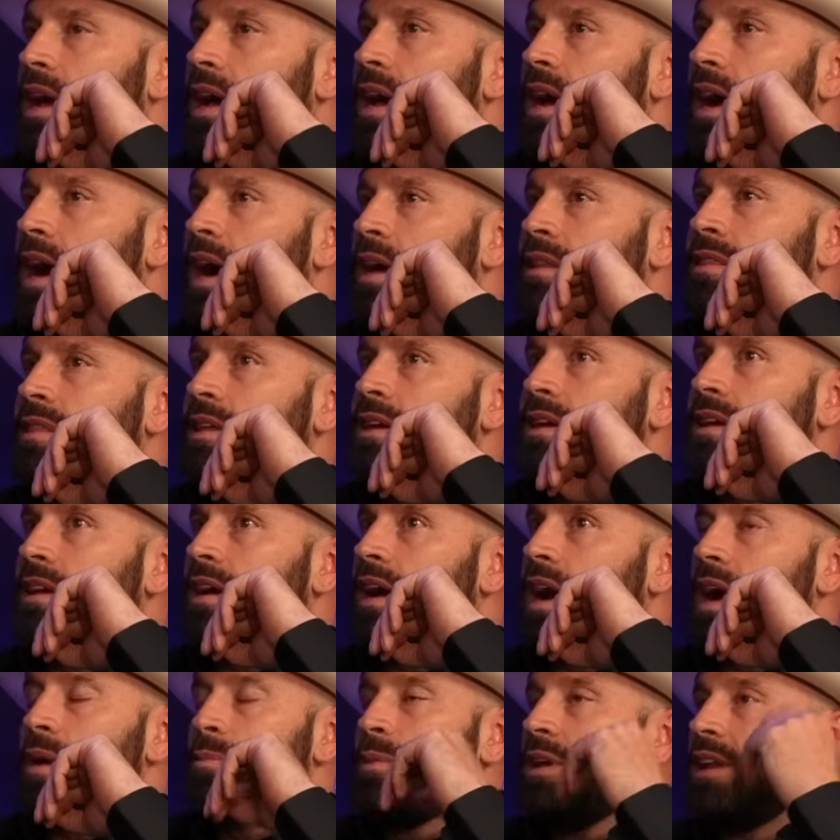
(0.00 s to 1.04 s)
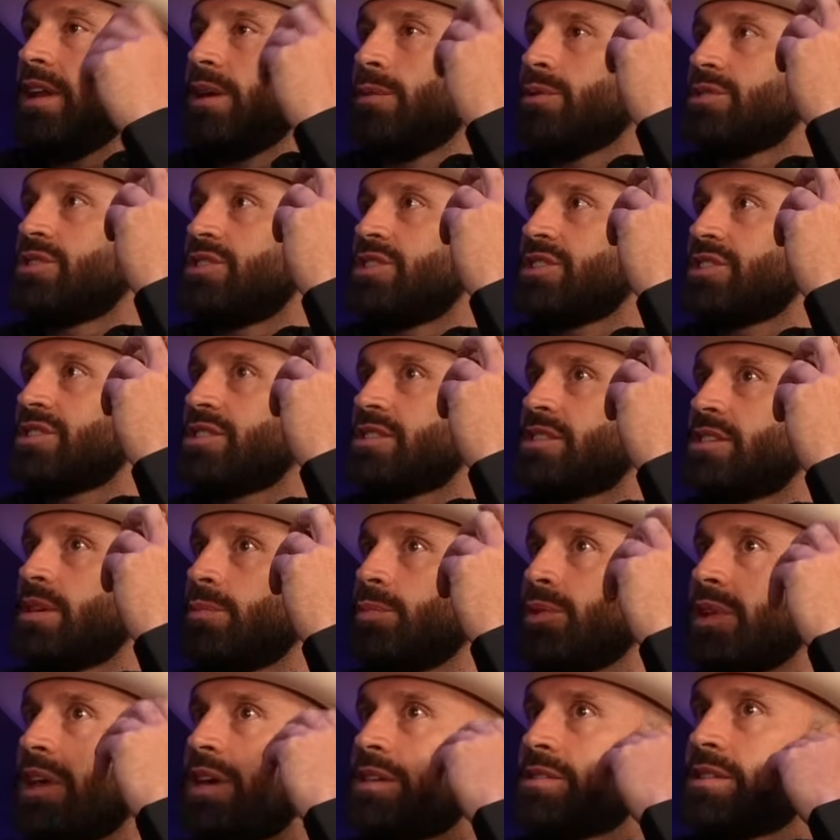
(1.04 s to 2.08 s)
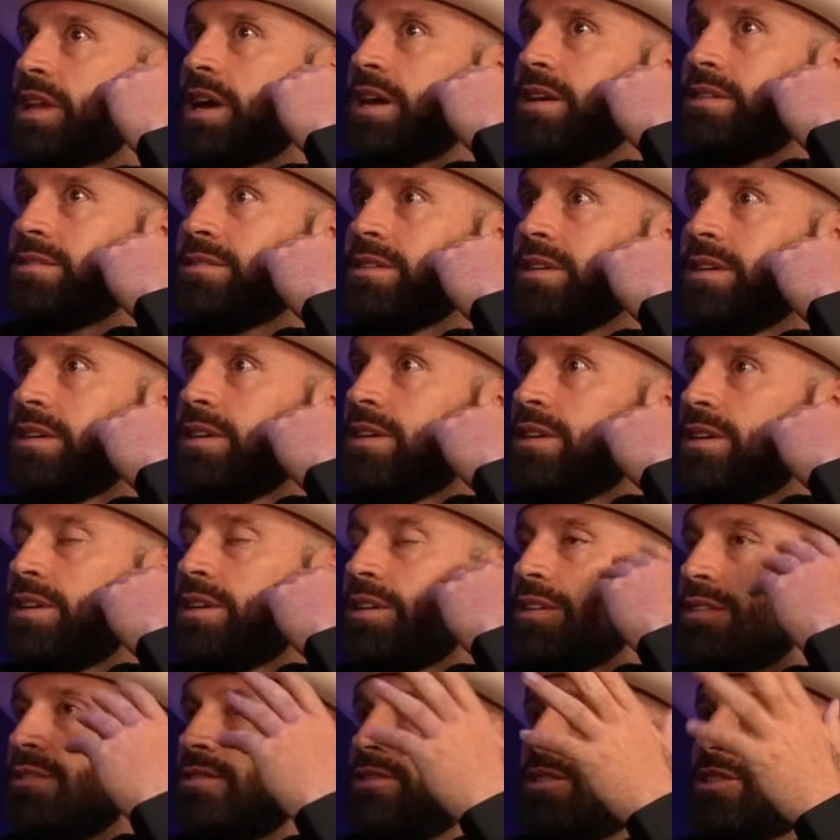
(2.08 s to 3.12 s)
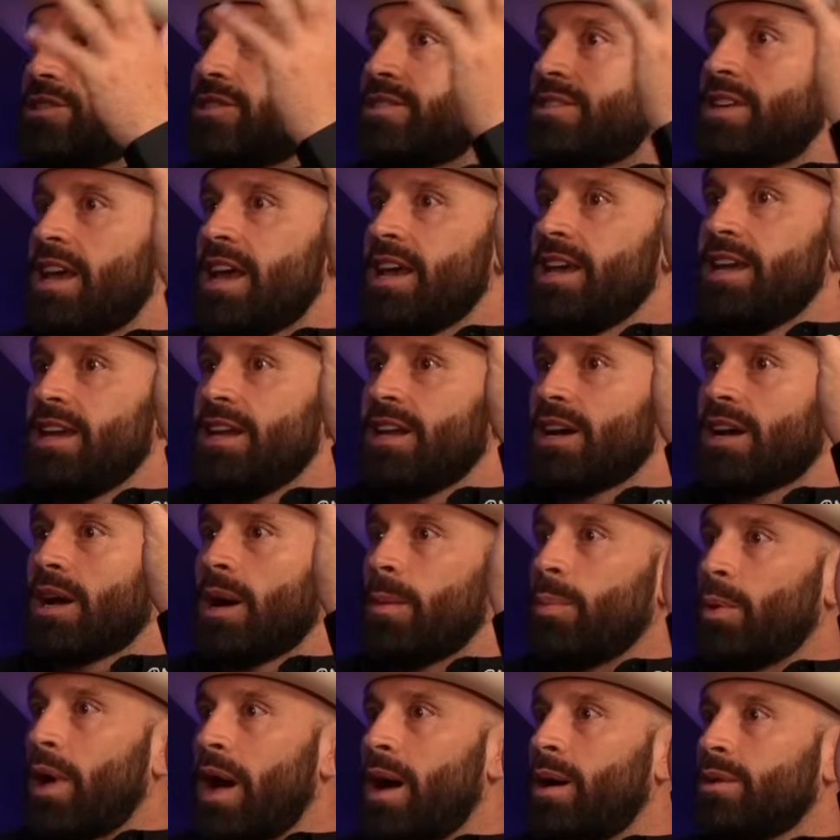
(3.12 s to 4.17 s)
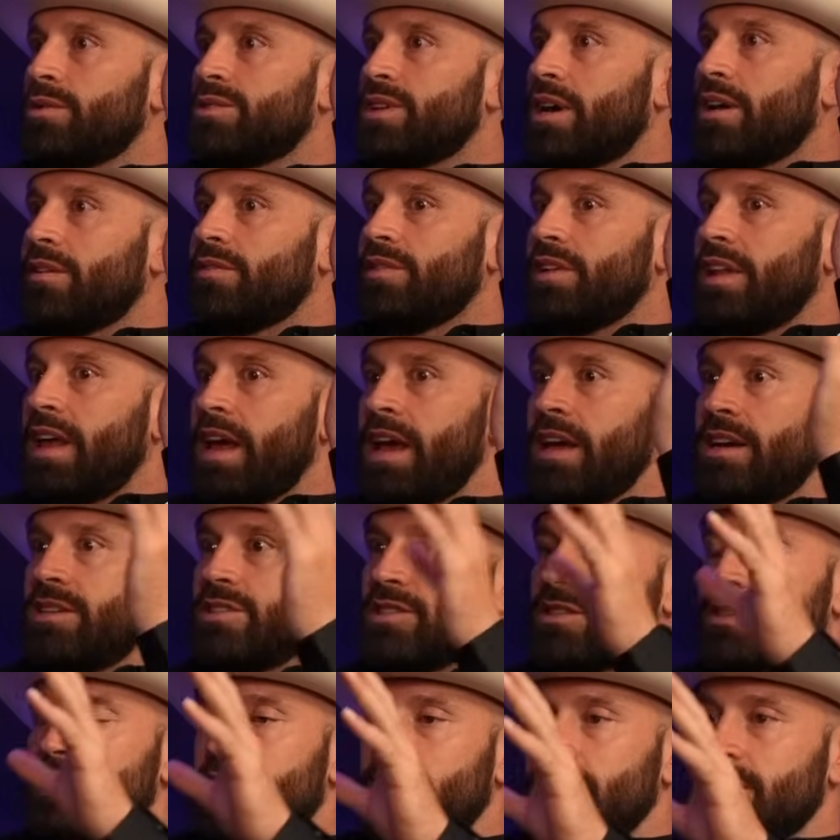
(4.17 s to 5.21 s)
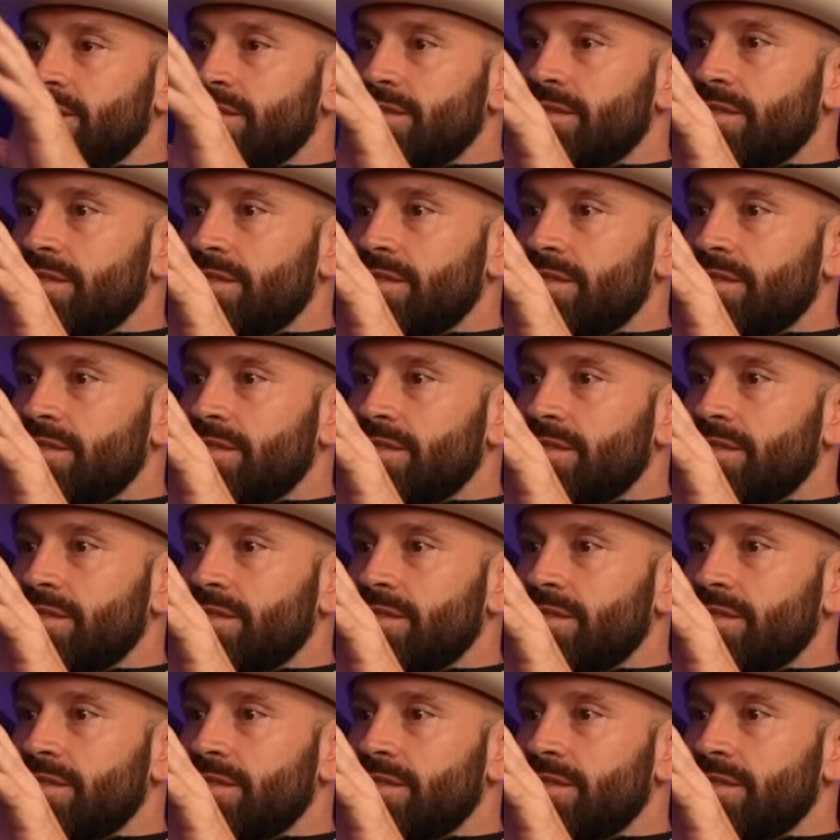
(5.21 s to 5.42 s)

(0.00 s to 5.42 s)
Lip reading: Yeah, I mean, it was just as simple as like just taking a couple hours out of the day and just like